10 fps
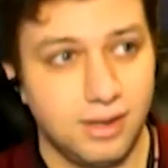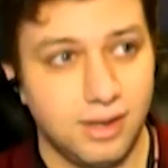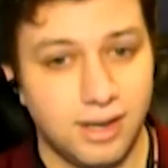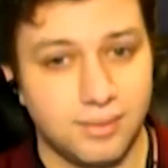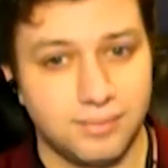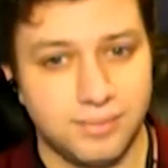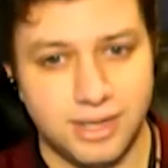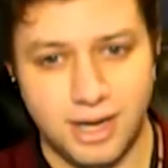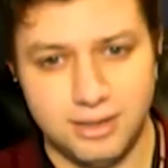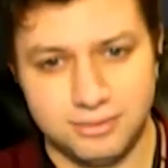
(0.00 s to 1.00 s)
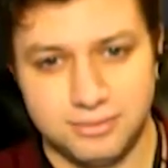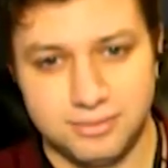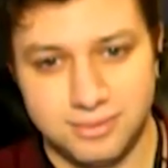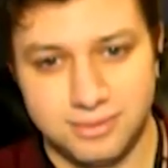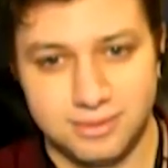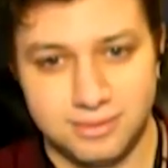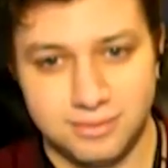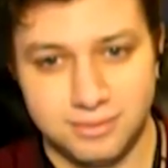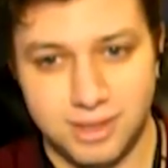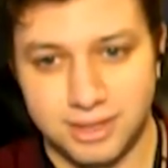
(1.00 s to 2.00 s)
Um, and I don't
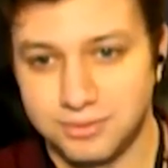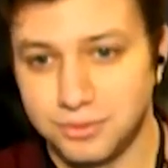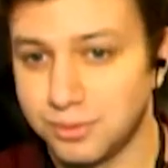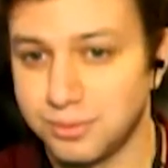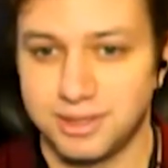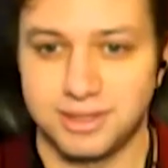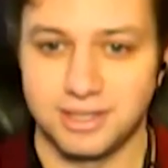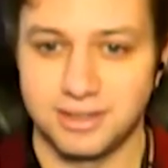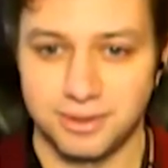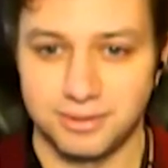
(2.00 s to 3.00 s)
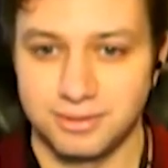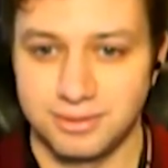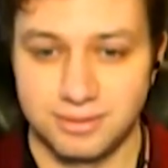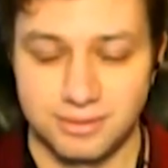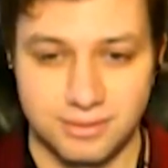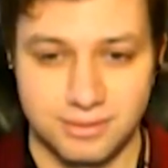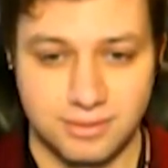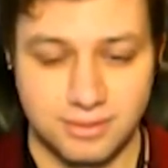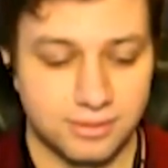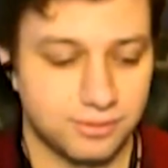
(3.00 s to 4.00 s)
like normally think about
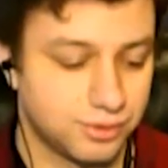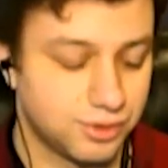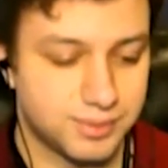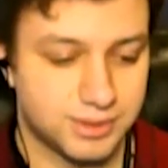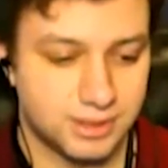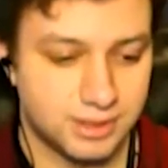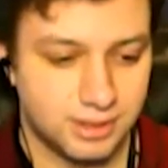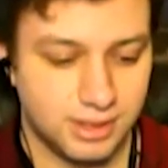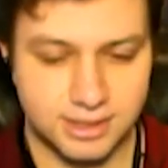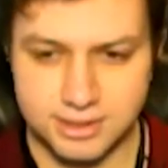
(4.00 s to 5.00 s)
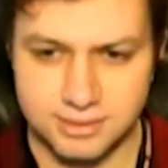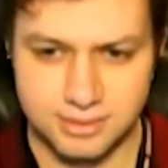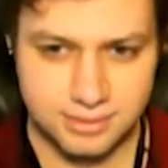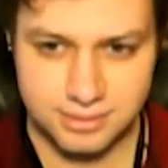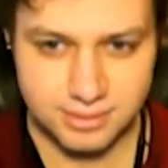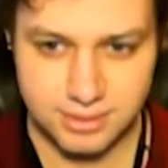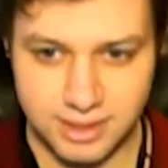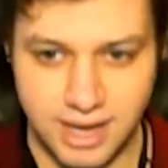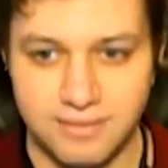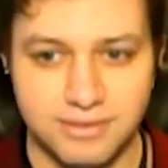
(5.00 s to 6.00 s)
groups as
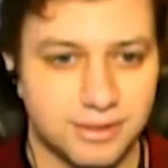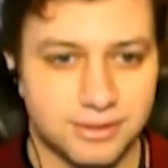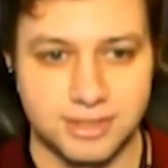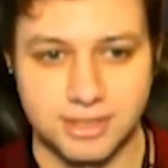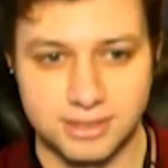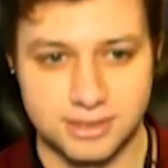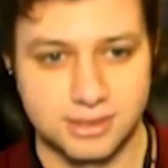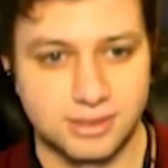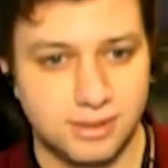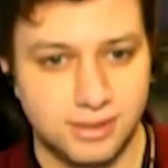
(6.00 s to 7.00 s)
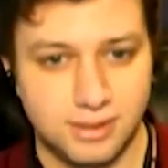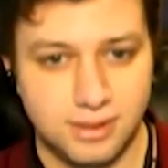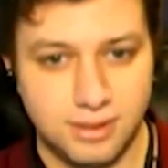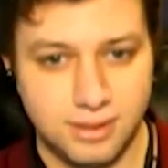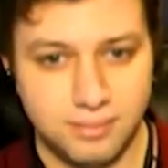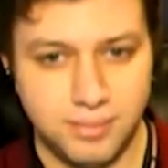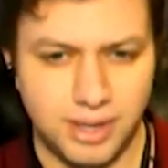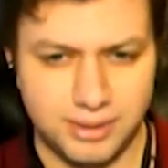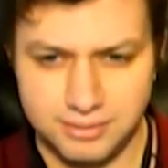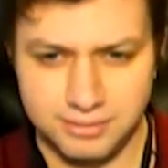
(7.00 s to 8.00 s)
like having those things,
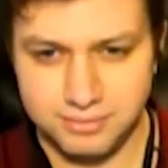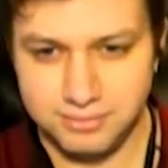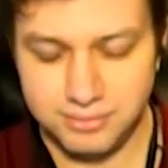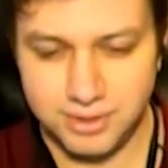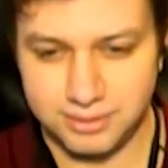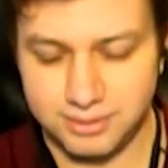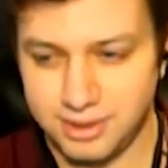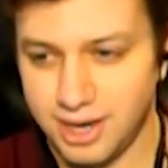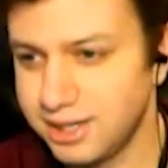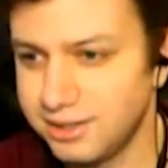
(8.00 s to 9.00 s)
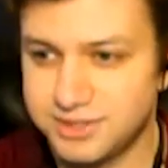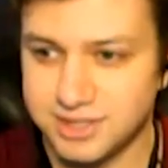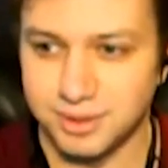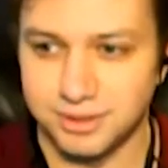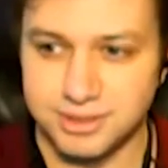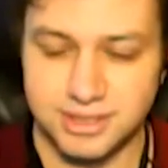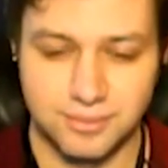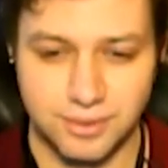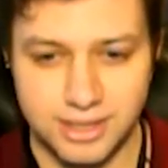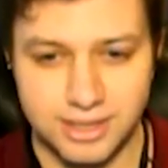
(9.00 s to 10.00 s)
but they're kind of similar in
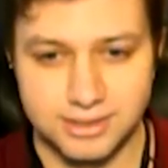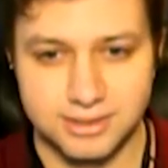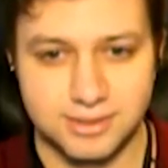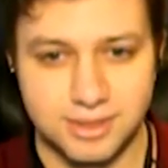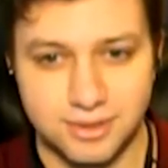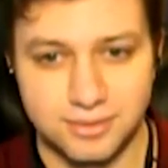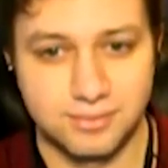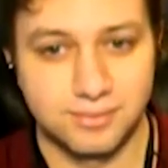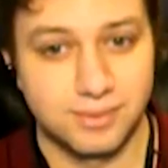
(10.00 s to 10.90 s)
some ways. You know,